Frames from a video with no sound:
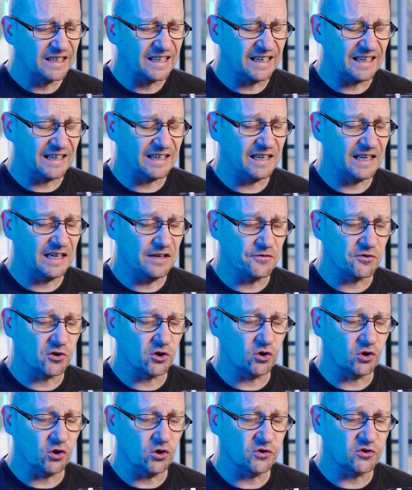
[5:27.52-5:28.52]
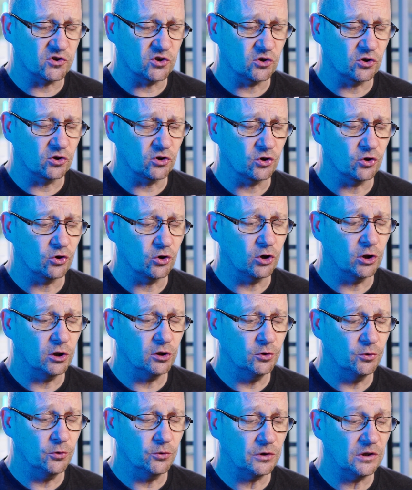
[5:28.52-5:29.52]
I've got to
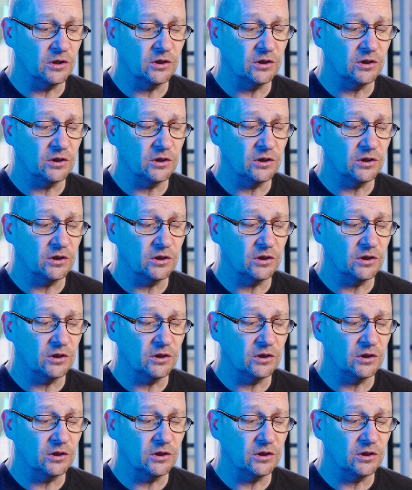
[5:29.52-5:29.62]
conclude